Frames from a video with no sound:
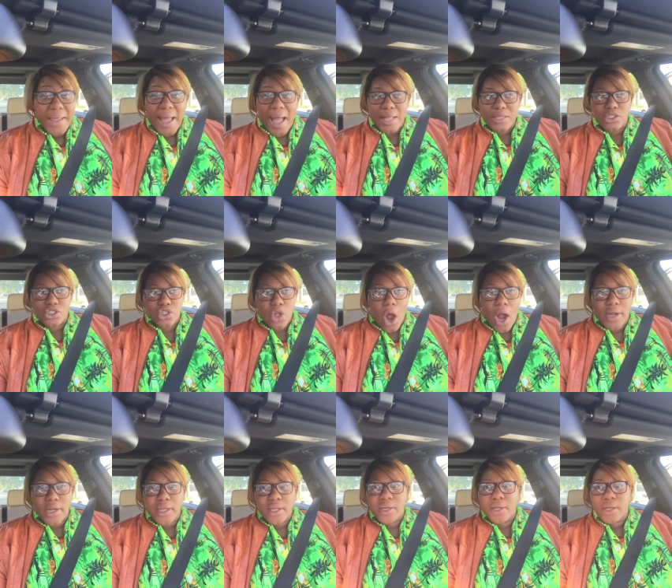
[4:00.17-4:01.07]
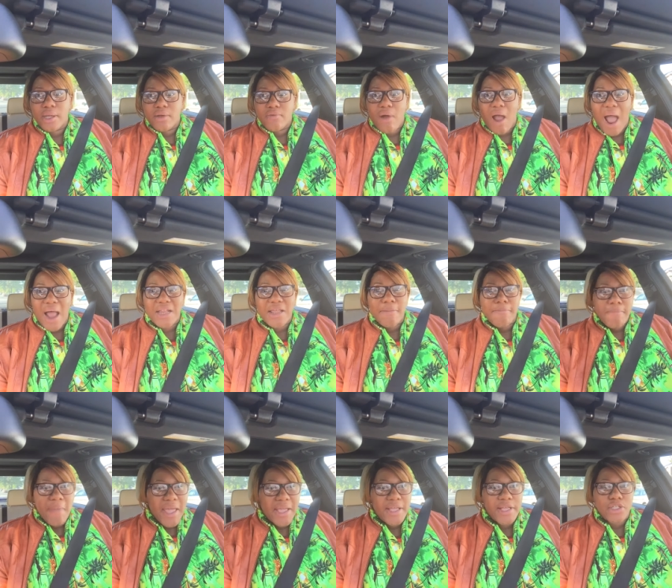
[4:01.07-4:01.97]
got started right? I
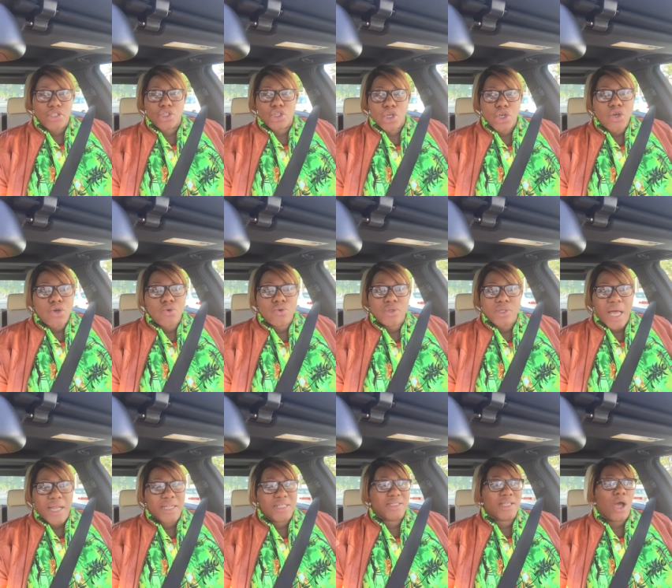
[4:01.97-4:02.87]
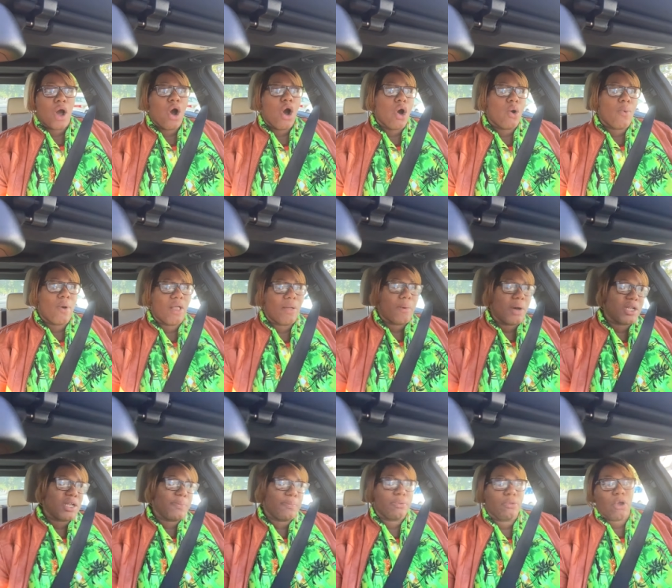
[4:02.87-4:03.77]
didn't make excuse. I didn't say, oh, well, I'm
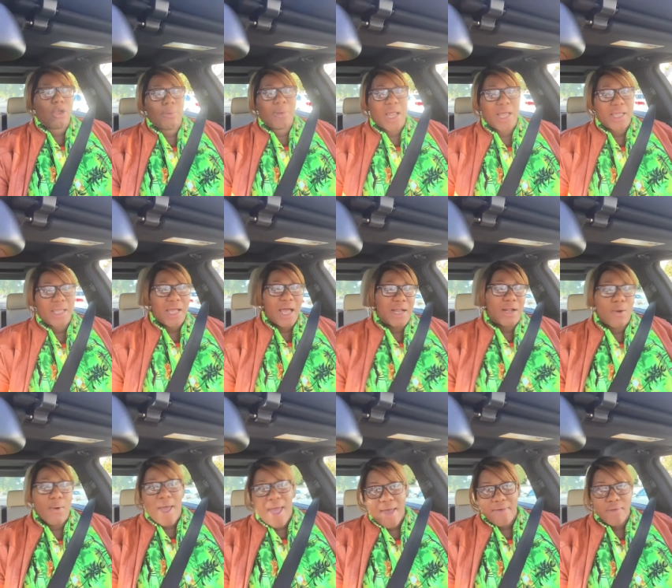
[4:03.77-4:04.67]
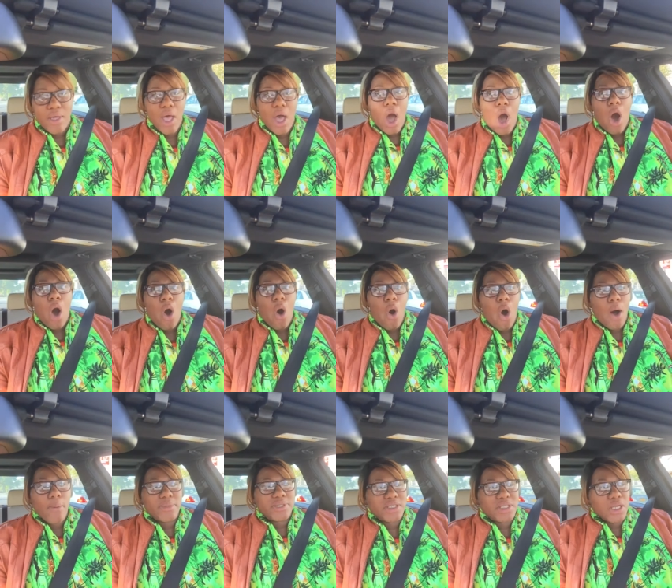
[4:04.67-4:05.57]
unemployment. I, I don't have it.
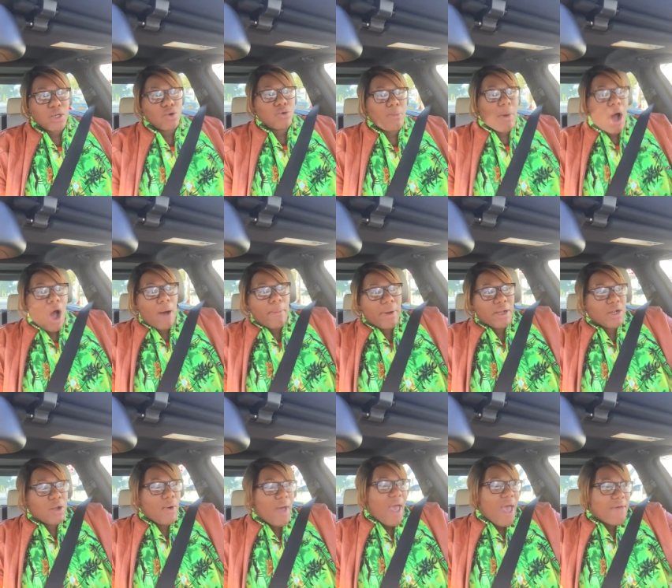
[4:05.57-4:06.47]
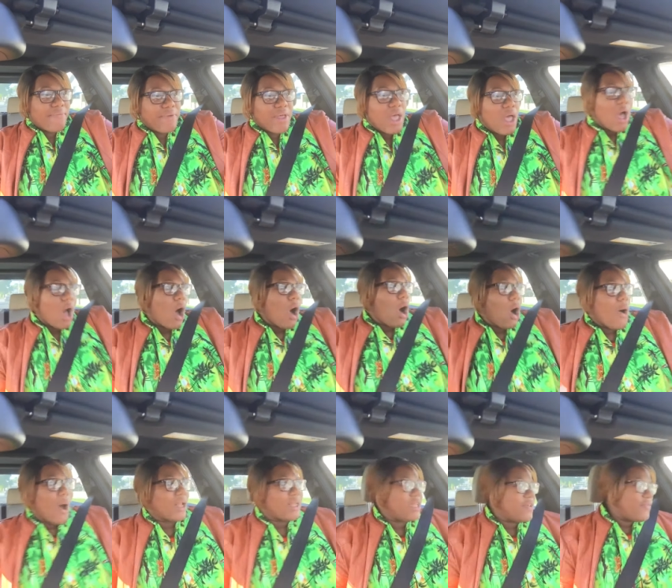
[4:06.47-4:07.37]
Oh, I'm a single mom. I don't have it.
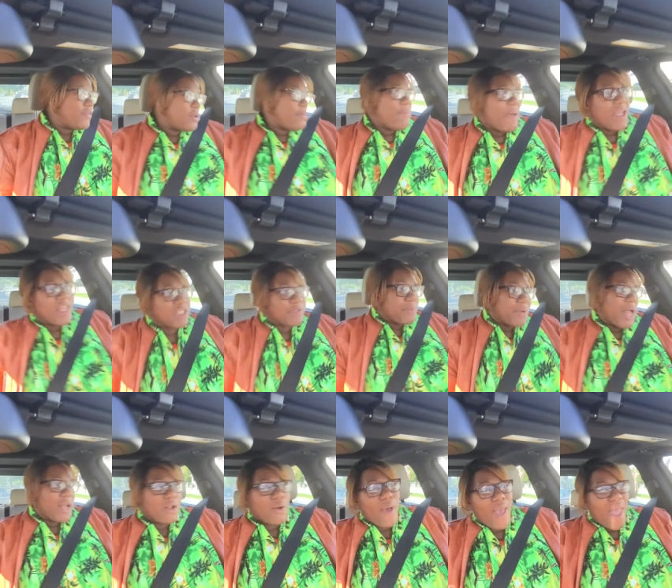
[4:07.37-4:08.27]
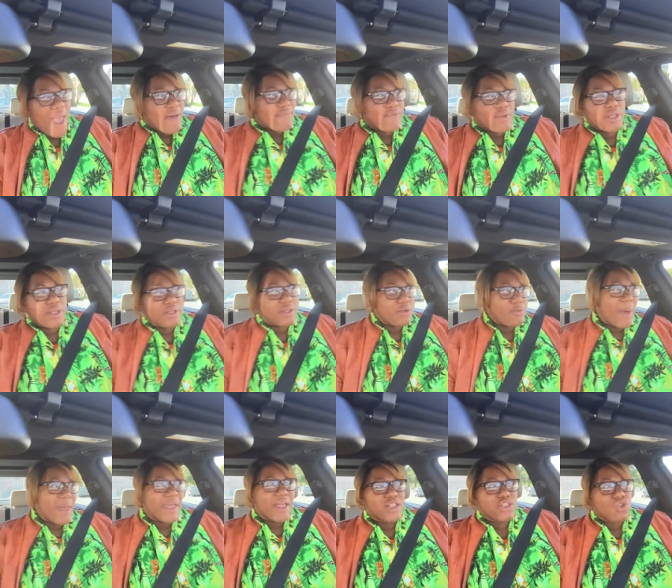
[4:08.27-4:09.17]
Oh, I live in the basement. I don't have it. You
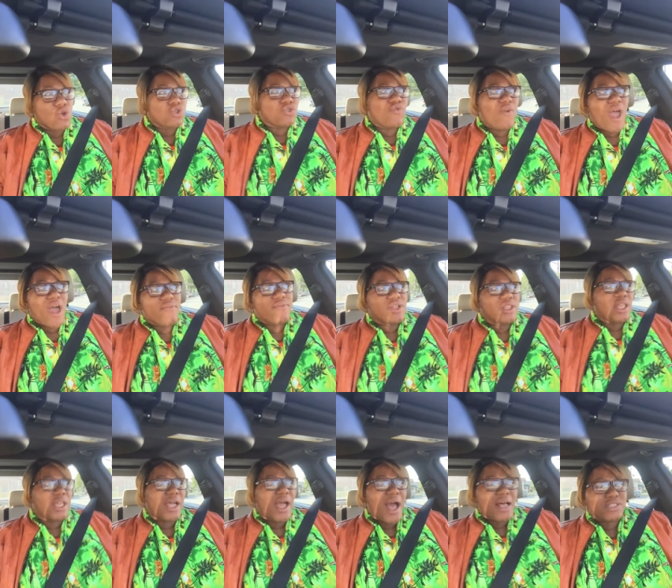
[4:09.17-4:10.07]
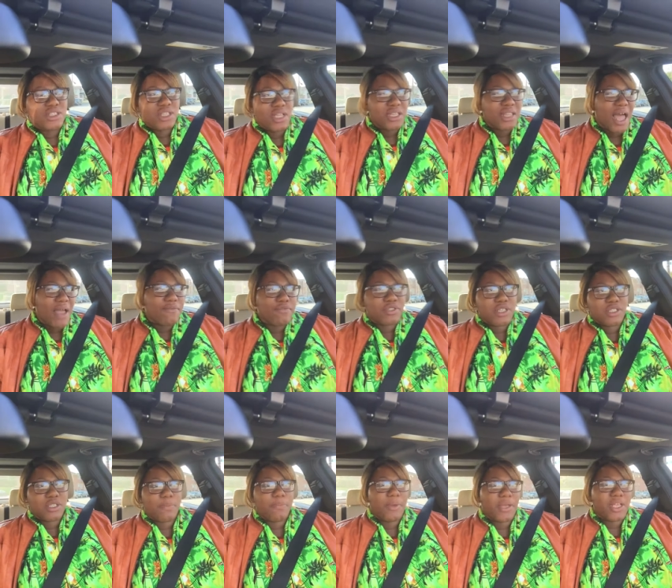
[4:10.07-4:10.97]
make excuse for everything. Guys, in your life is
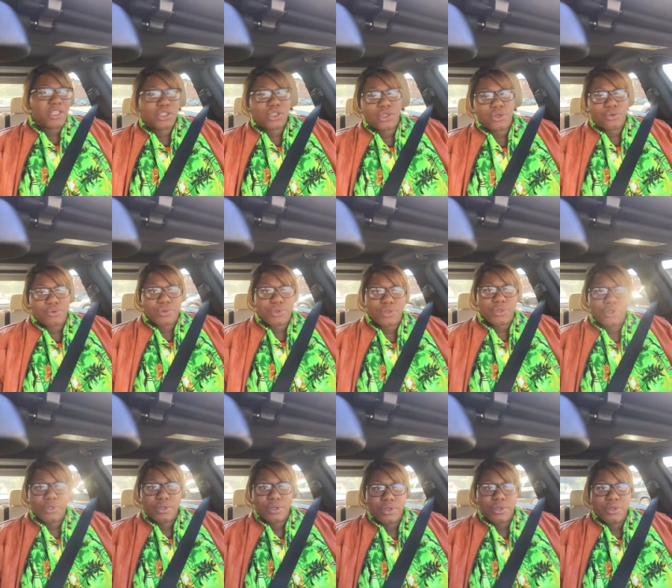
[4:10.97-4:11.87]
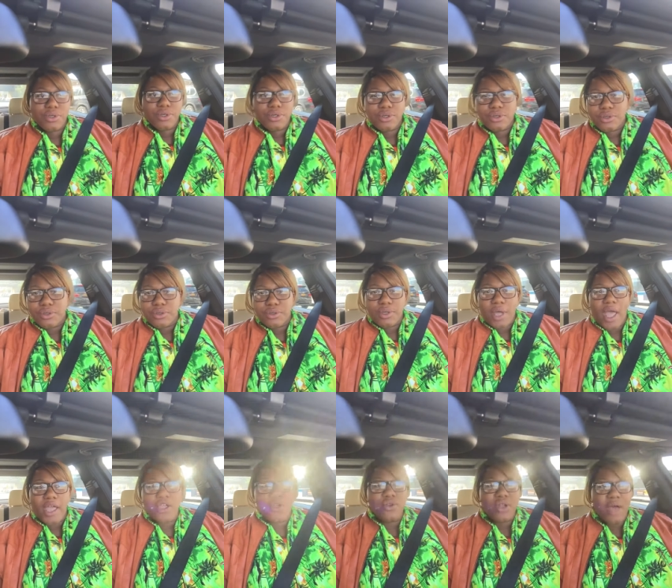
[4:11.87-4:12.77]
just a big excuse.
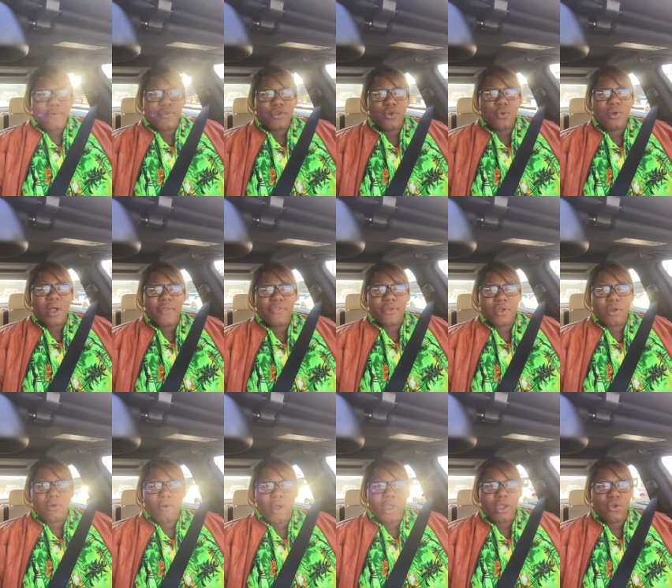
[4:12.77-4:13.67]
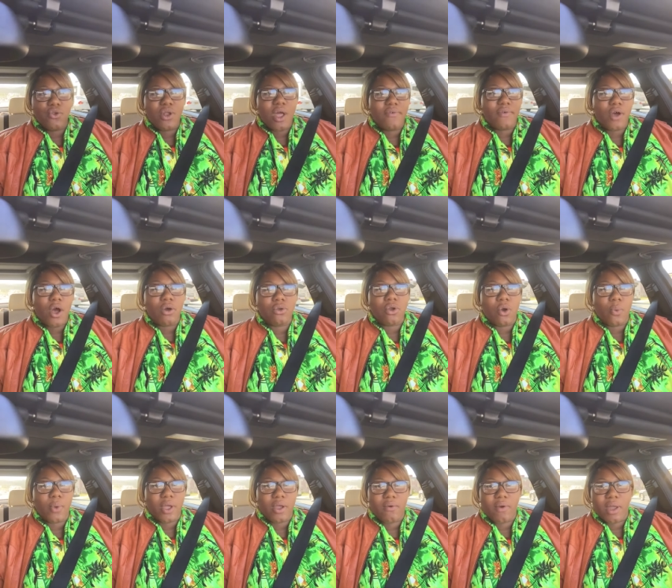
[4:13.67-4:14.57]
And you never do nothing great. And you never go
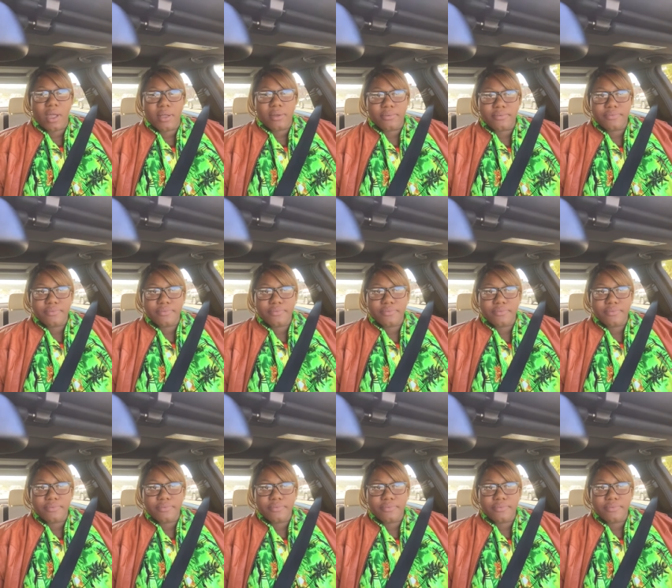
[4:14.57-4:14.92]
nowhere great.